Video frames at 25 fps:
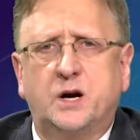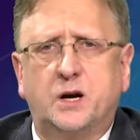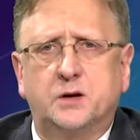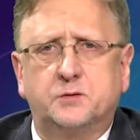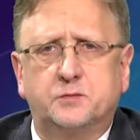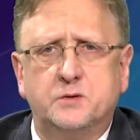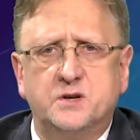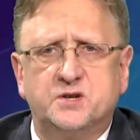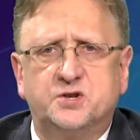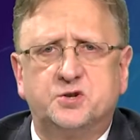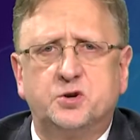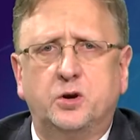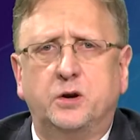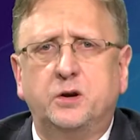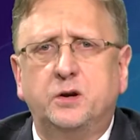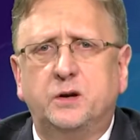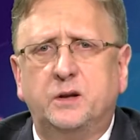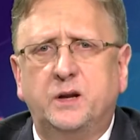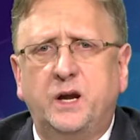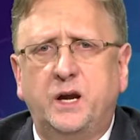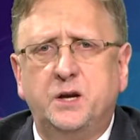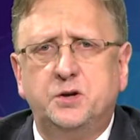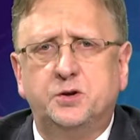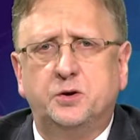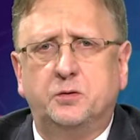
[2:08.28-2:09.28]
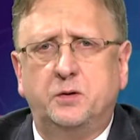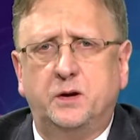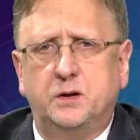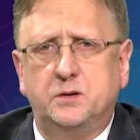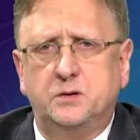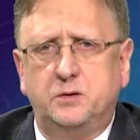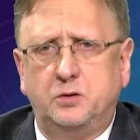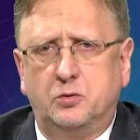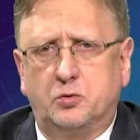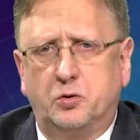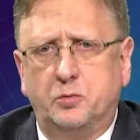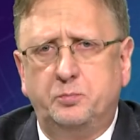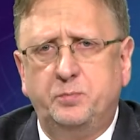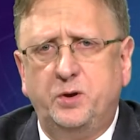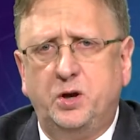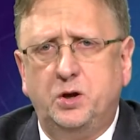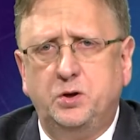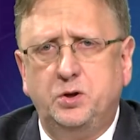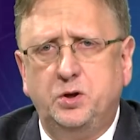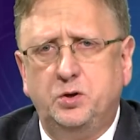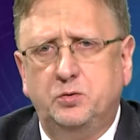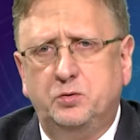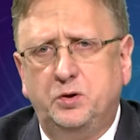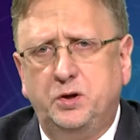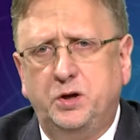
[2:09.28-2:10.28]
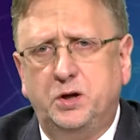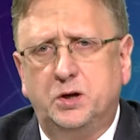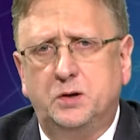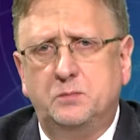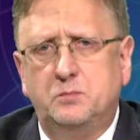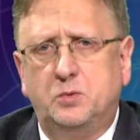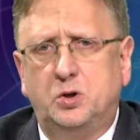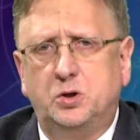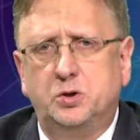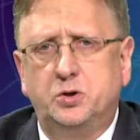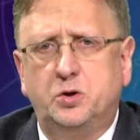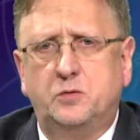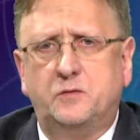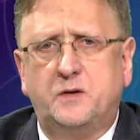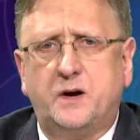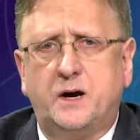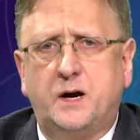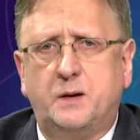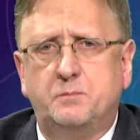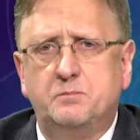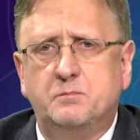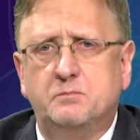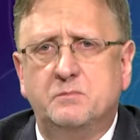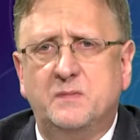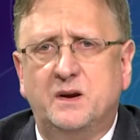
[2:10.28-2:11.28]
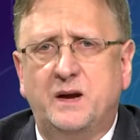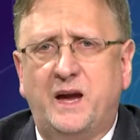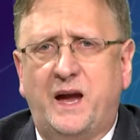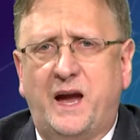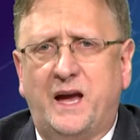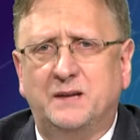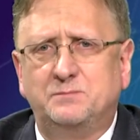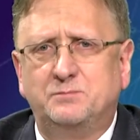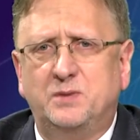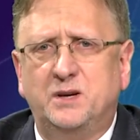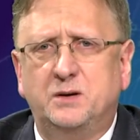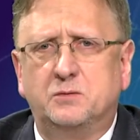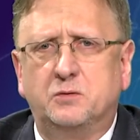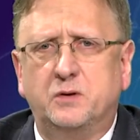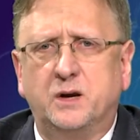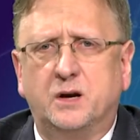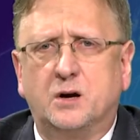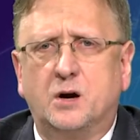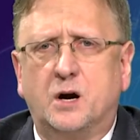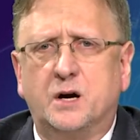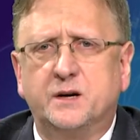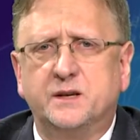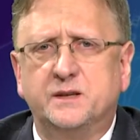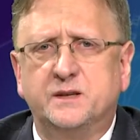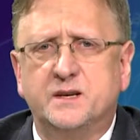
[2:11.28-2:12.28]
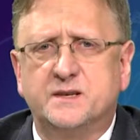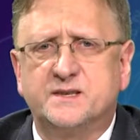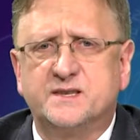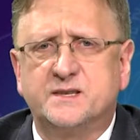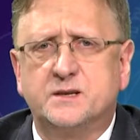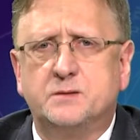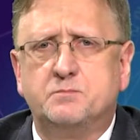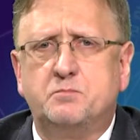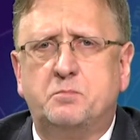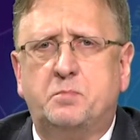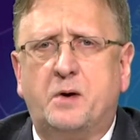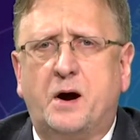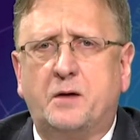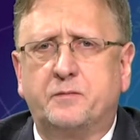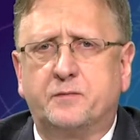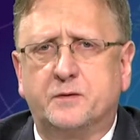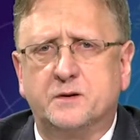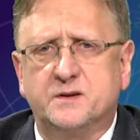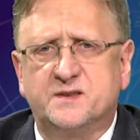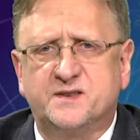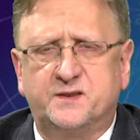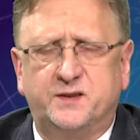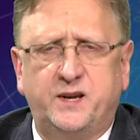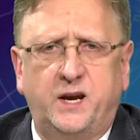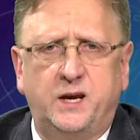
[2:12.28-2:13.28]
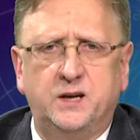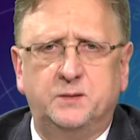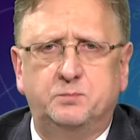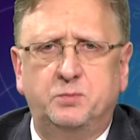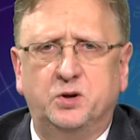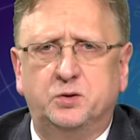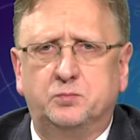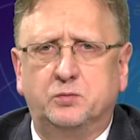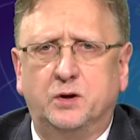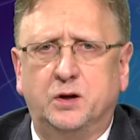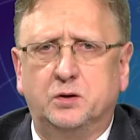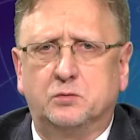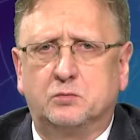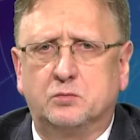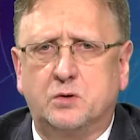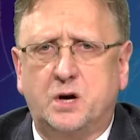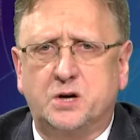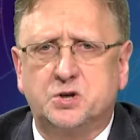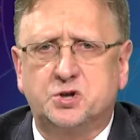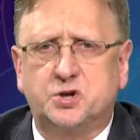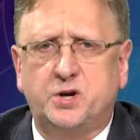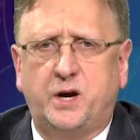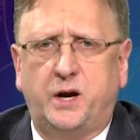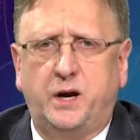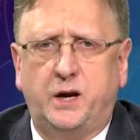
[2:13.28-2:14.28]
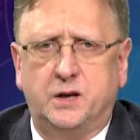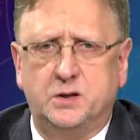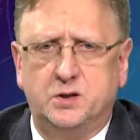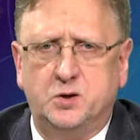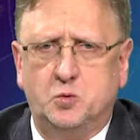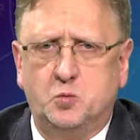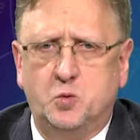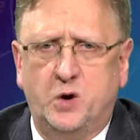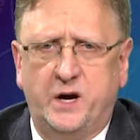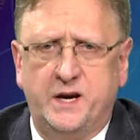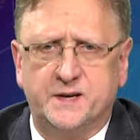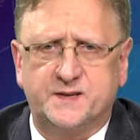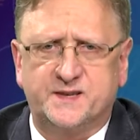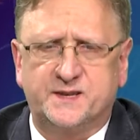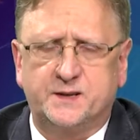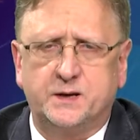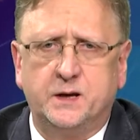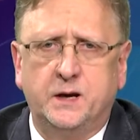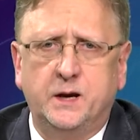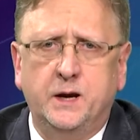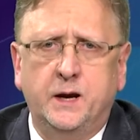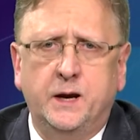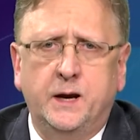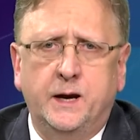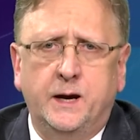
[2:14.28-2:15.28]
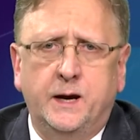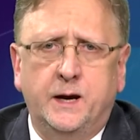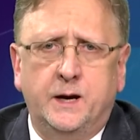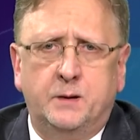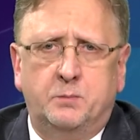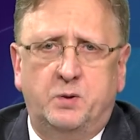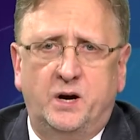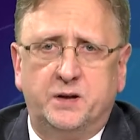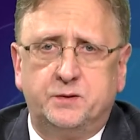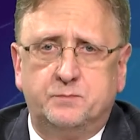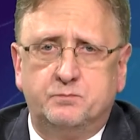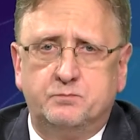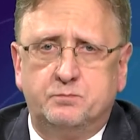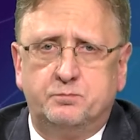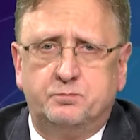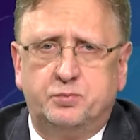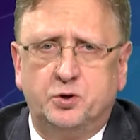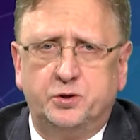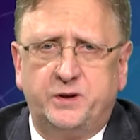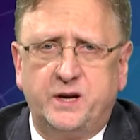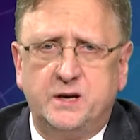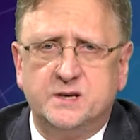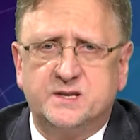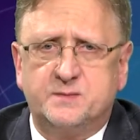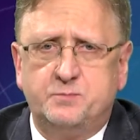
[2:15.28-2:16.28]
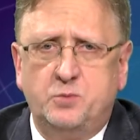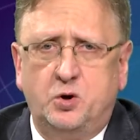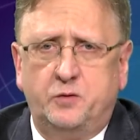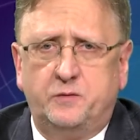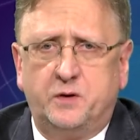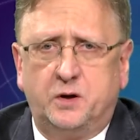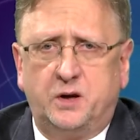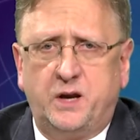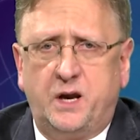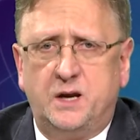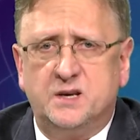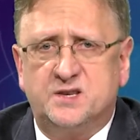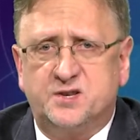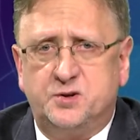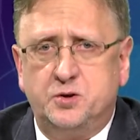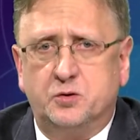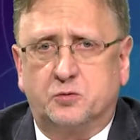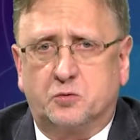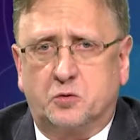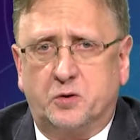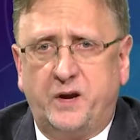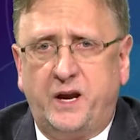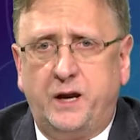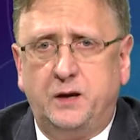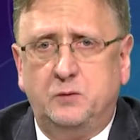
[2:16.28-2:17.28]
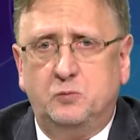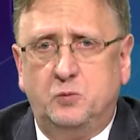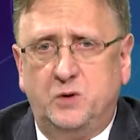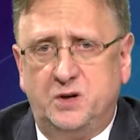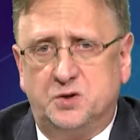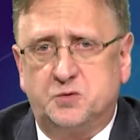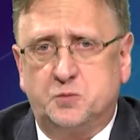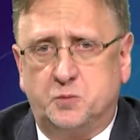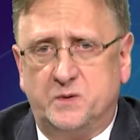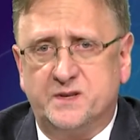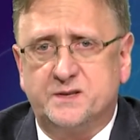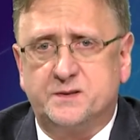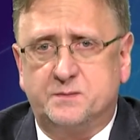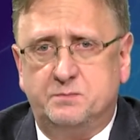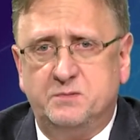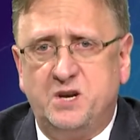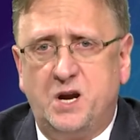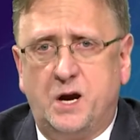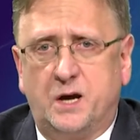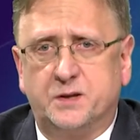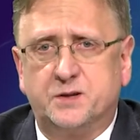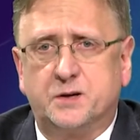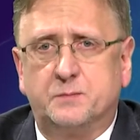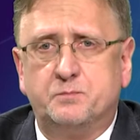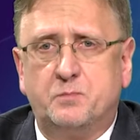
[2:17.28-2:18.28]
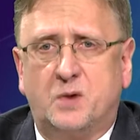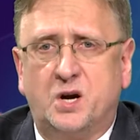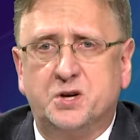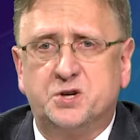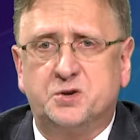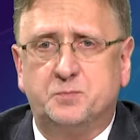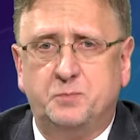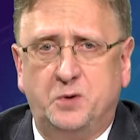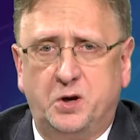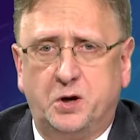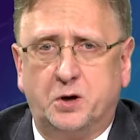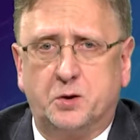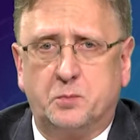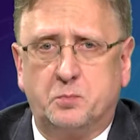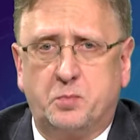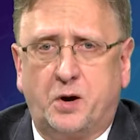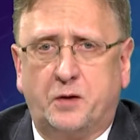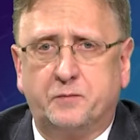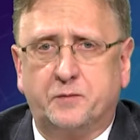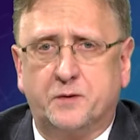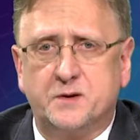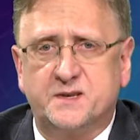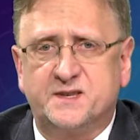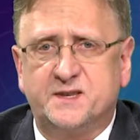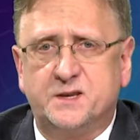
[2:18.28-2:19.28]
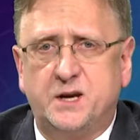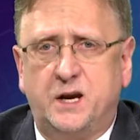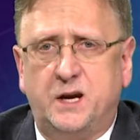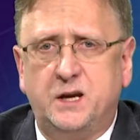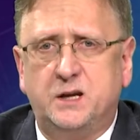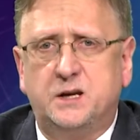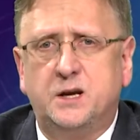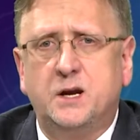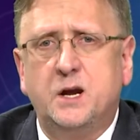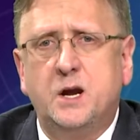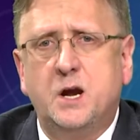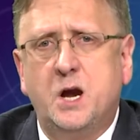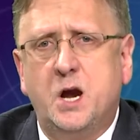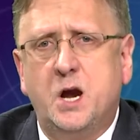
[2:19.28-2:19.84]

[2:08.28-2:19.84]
countries joined NATO and the European Union, Moldova had been regarded as a buffer state between Russia and the West. But Putin's move against Ukraine, which was the other much bigger buffer state,